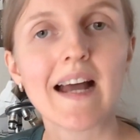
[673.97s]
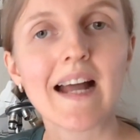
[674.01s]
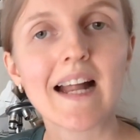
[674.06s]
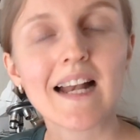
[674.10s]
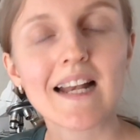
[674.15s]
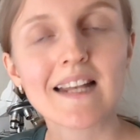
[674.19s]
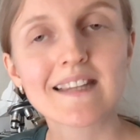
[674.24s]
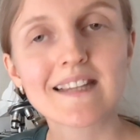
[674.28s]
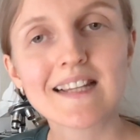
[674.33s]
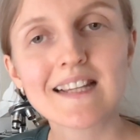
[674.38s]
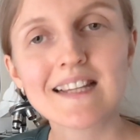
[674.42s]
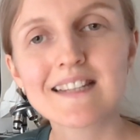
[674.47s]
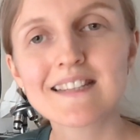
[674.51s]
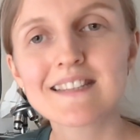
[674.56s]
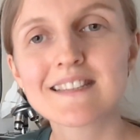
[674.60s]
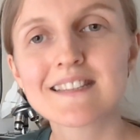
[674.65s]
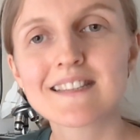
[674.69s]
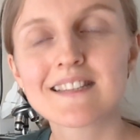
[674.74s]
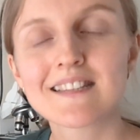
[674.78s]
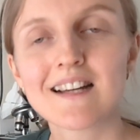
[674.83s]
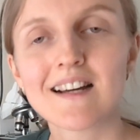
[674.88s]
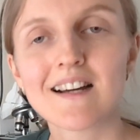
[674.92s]
at
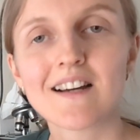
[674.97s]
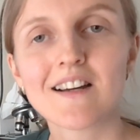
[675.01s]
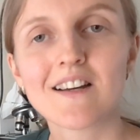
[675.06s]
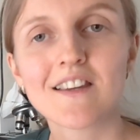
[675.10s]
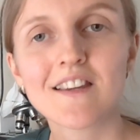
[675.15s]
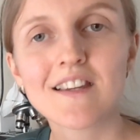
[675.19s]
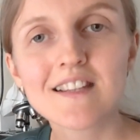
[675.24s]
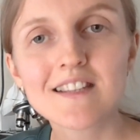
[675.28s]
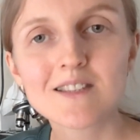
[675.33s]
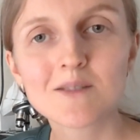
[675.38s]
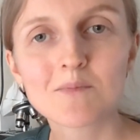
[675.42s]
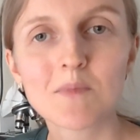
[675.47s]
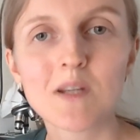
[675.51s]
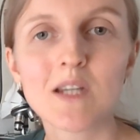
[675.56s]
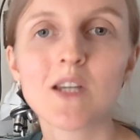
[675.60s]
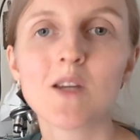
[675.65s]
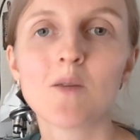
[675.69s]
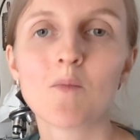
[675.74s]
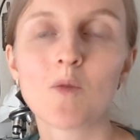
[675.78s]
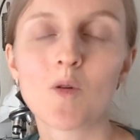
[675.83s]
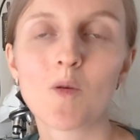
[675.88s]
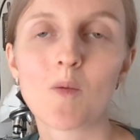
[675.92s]
least these
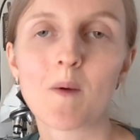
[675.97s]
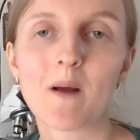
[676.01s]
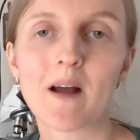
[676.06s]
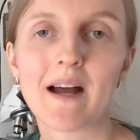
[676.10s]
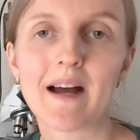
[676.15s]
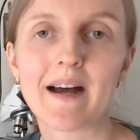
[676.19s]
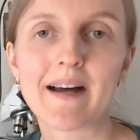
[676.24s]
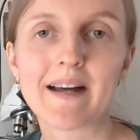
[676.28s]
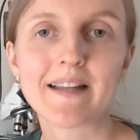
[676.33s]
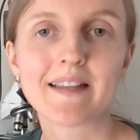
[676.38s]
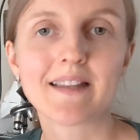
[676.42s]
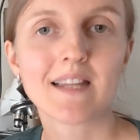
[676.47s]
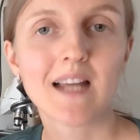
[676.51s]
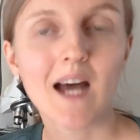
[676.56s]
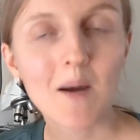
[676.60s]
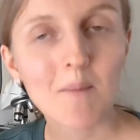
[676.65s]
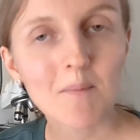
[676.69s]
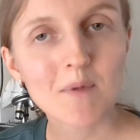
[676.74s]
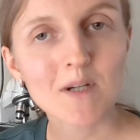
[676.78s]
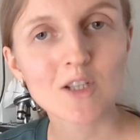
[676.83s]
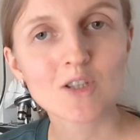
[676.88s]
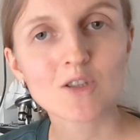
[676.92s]
minimum
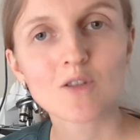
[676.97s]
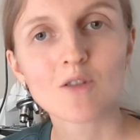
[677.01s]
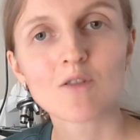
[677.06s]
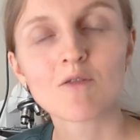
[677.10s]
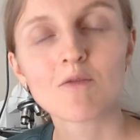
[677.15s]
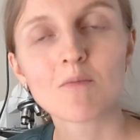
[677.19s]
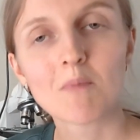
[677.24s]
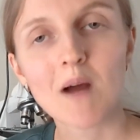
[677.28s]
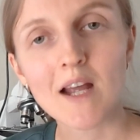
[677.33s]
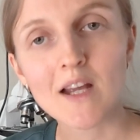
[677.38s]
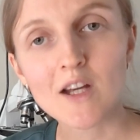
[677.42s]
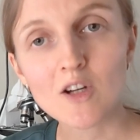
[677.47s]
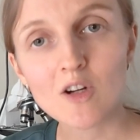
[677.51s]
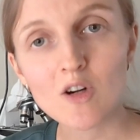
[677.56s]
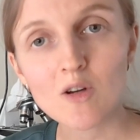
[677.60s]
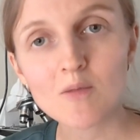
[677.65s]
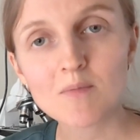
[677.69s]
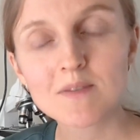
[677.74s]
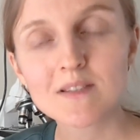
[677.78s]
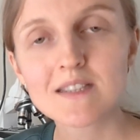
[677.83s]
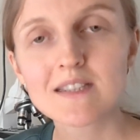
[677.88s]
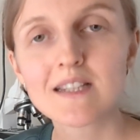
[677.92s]
numbers of
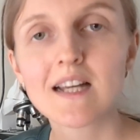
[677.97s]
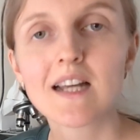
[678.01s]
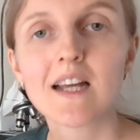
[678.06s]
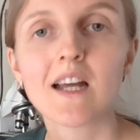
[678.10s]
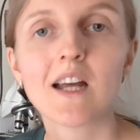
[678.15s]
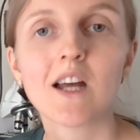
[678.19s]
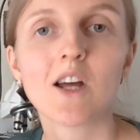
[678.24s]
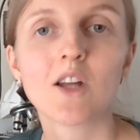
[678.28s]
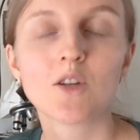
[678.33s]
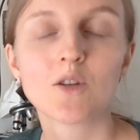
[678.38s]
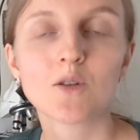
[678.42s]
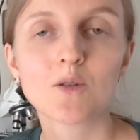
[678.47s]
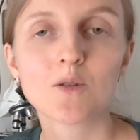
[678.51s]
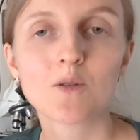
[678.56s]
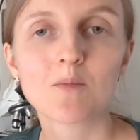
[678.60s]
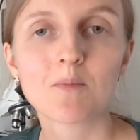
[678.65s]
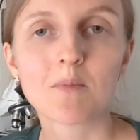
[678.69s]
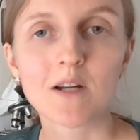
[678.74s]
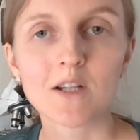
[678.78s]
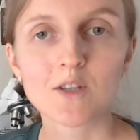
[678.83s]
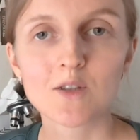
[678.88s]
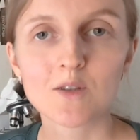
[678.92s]
microbes to
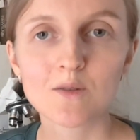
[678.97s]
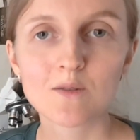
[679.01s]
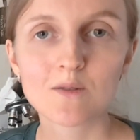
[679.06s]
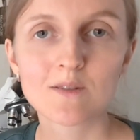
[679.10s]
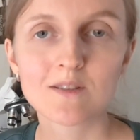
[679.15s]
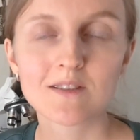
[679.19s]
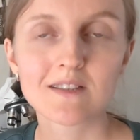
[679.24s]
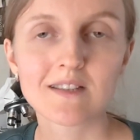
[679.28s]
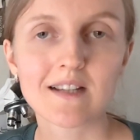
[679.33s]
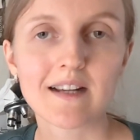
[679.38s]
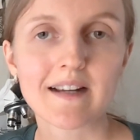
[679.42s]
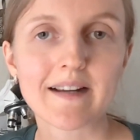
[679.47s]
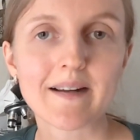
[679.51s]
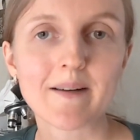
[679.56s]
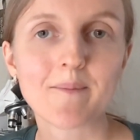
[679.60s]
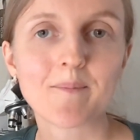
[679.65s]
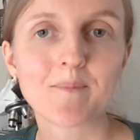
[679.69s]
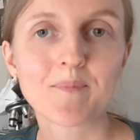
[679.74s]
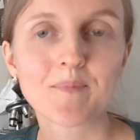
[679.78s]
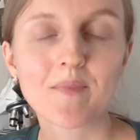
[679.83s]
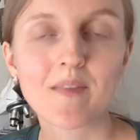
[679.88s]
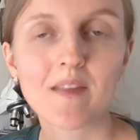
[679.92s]
produce
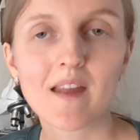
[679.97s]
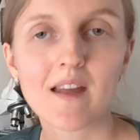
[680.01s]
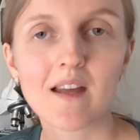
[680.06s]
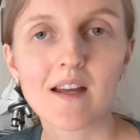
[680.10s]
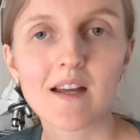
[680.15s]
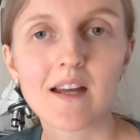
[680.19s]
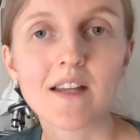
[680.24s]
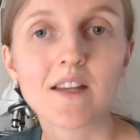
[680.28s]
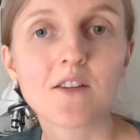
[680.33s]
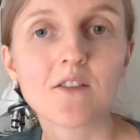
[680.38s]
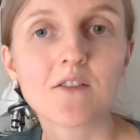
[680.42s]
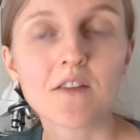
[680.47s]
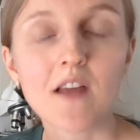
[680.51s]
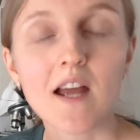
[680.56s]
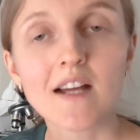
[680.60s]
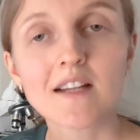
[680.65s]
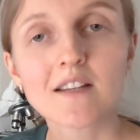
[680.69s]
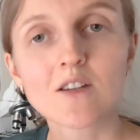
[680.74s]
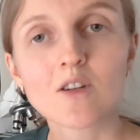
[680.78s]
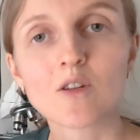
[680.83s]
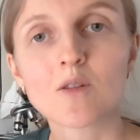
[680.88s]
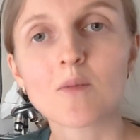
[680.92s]
an
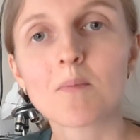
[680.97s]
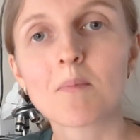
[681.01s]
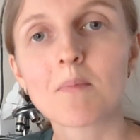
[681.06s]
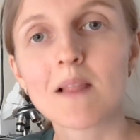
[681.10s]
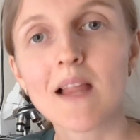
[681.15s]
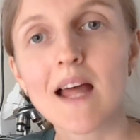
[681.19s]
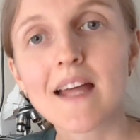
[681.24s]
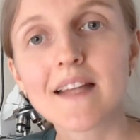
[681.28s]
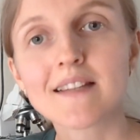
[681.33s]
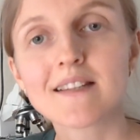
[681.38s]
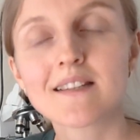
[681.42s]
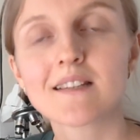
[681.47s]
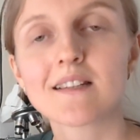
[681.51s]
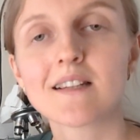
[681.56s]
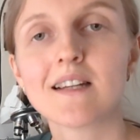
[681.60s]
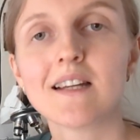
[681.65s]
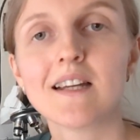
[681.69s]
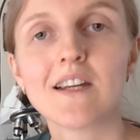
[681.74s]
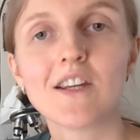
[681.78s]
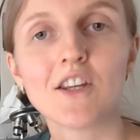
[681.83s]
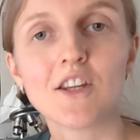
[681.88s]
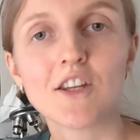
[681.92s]
effect on plant
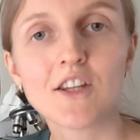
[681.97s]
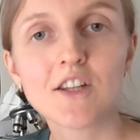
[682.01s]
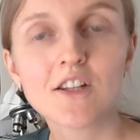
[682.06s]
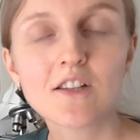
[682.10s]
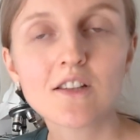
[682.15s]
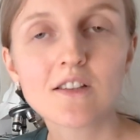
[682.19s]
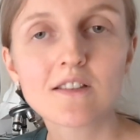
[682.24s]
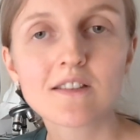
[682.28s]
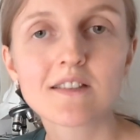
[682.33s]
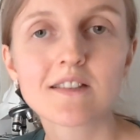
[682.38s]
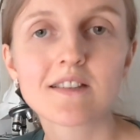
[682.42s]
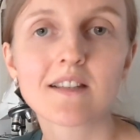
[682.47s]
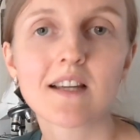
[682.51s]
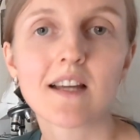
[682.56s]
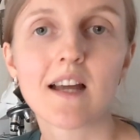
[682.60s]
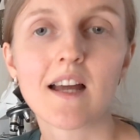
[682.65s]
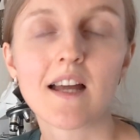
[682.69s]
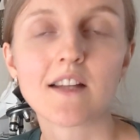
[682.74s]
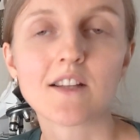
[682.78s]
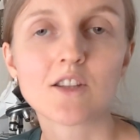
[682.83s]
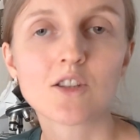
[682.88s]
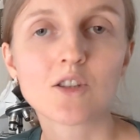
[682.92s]
yields
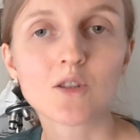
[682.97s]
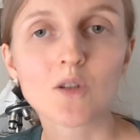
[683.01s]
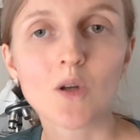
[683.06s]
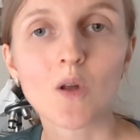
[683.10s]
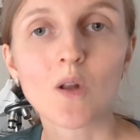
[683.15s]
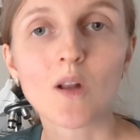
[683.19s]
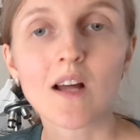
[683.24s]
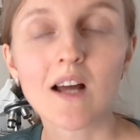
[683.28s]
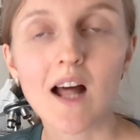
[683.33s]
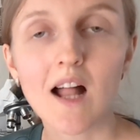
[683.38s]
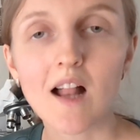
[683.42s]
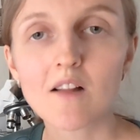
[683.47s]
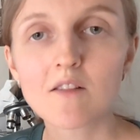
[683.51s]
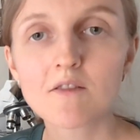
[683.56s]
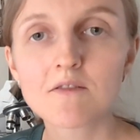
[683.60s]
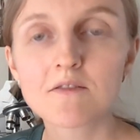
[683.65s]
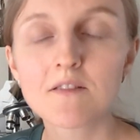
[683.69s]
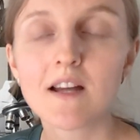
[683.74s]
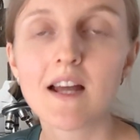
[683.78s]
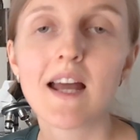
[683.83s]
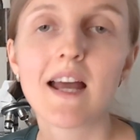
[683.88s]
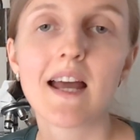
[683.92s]
and soil health,
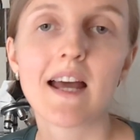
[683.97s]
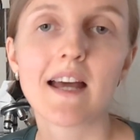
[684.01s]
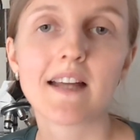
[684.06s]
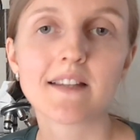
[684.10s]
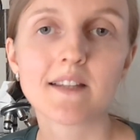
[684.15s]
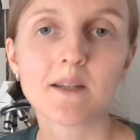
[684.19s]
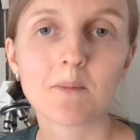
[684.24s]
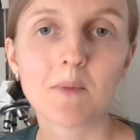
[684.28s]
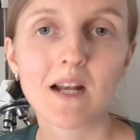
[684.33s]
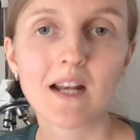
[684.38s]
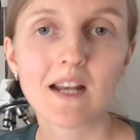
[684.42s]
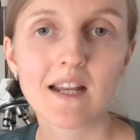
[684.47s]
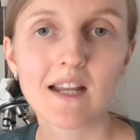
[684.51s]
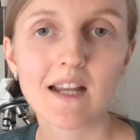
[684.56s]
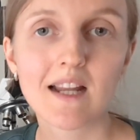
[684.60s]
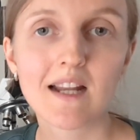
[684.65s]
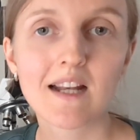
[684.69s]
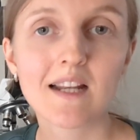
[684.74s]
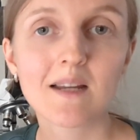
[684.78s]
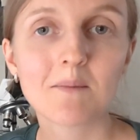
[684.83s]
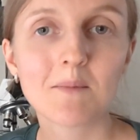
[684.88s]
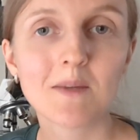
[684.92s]
and
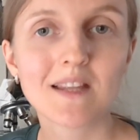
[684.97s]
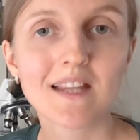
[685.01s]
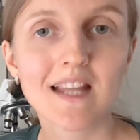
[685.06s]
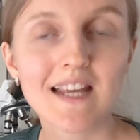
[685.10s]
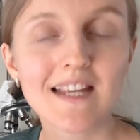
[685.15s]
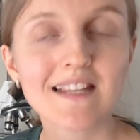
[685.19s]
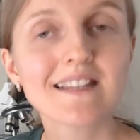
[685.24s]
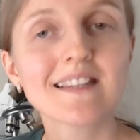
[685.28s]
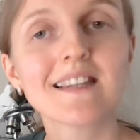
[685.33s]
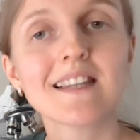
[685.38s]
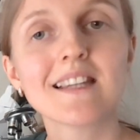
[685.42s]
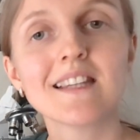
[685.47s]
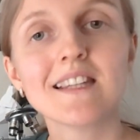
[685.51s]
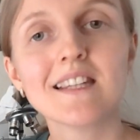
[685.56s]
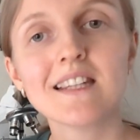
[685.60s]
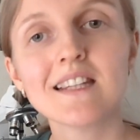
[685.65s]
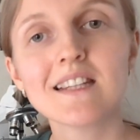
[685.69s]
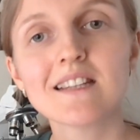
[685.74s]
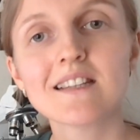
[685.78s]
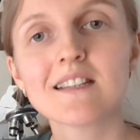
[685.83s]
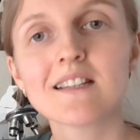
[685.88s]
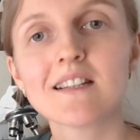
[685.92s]
eliminate the
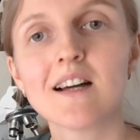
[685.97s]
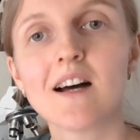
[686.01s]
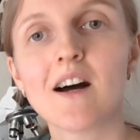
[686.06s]
need